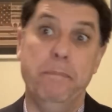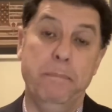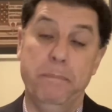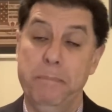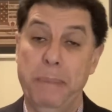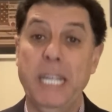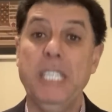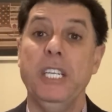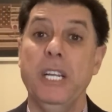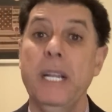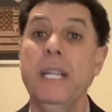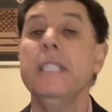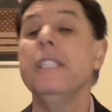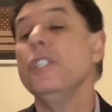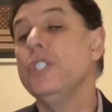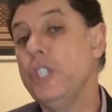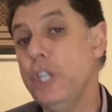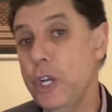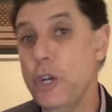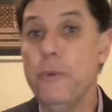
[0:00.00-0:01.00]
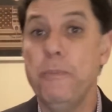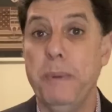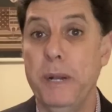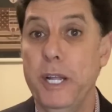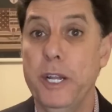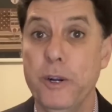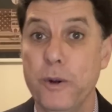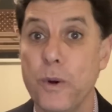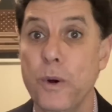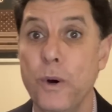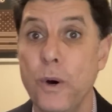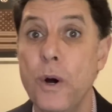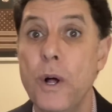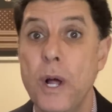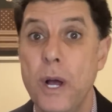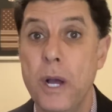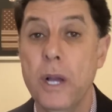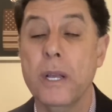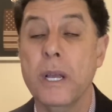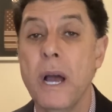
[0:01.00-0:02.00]
Basically, the geopolitical
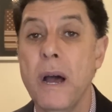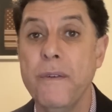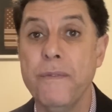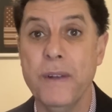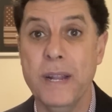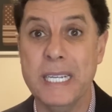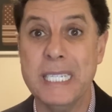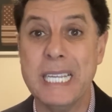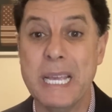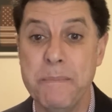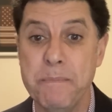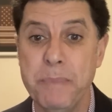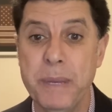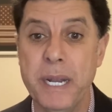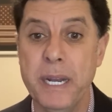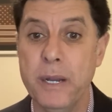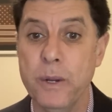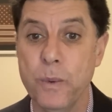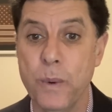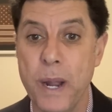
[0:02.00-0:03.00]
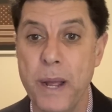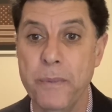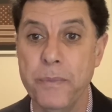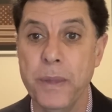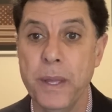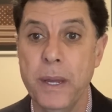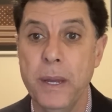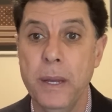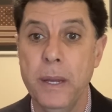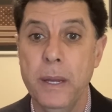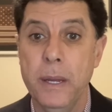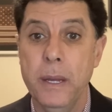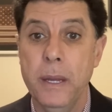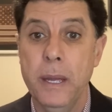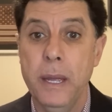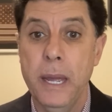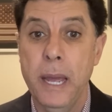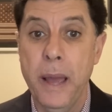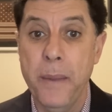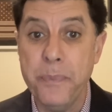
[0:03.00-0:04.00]
conflict competing ground.
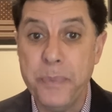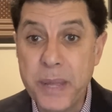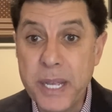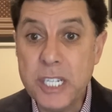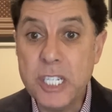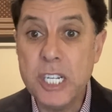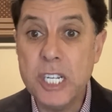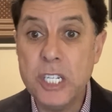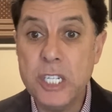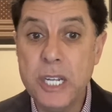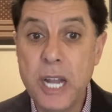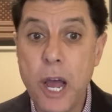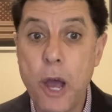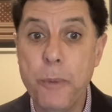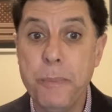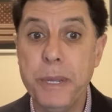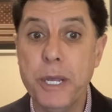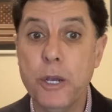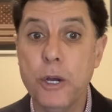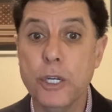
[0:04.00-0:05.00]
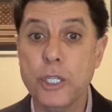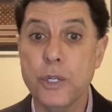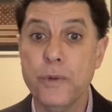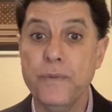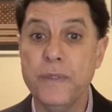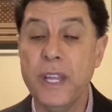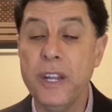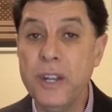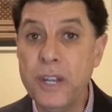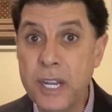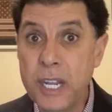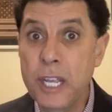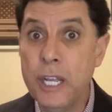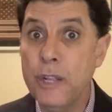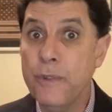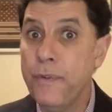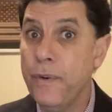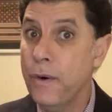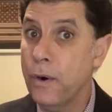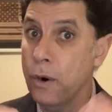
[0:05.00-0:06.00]
And this is now because of the
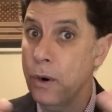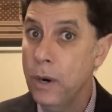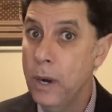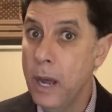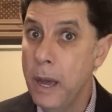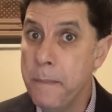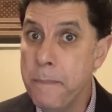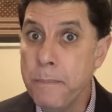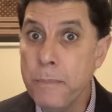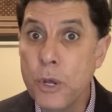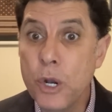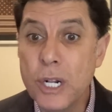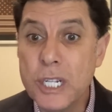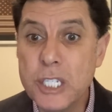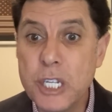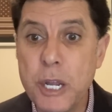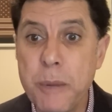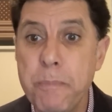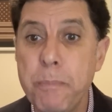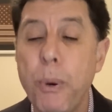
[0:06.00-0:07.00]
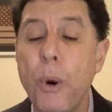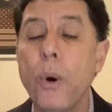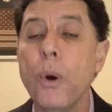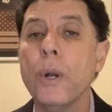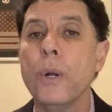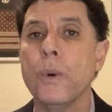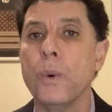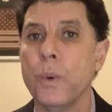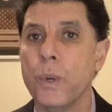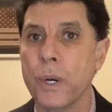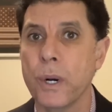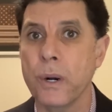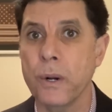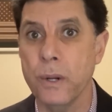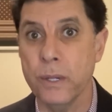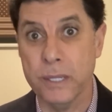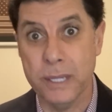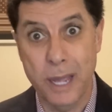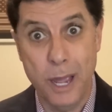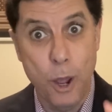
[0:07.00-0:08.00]
need for a multipolar
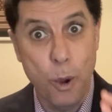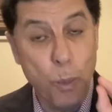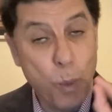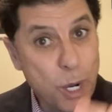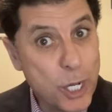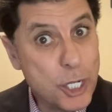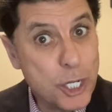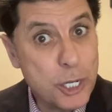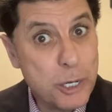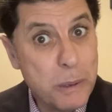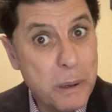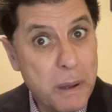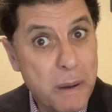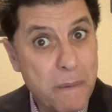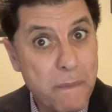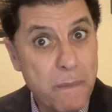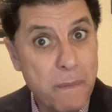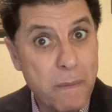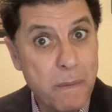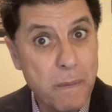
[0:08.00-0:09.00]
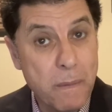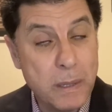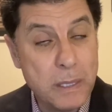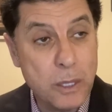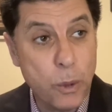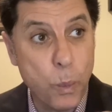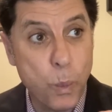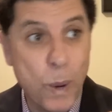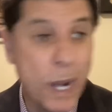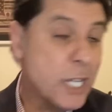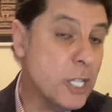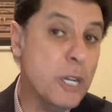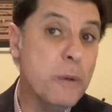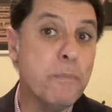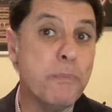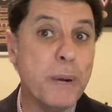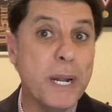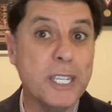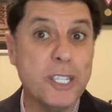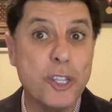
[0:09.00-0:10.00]
world, which the
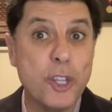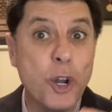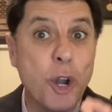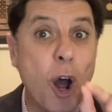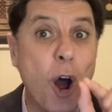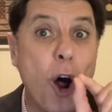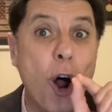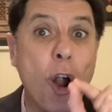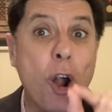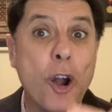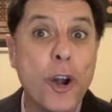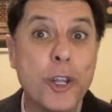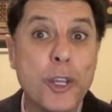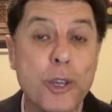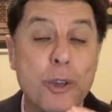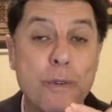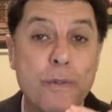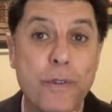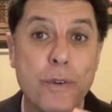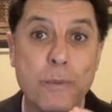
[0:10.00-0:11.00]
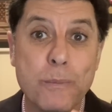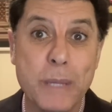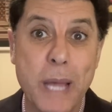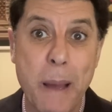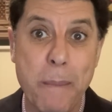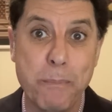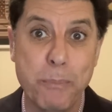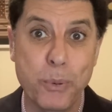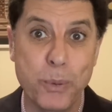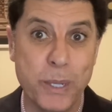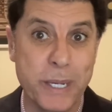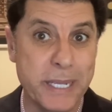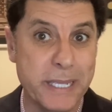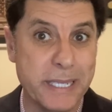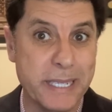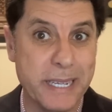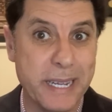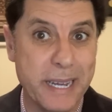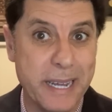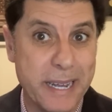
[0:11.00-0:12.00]
Russian president argued from that point.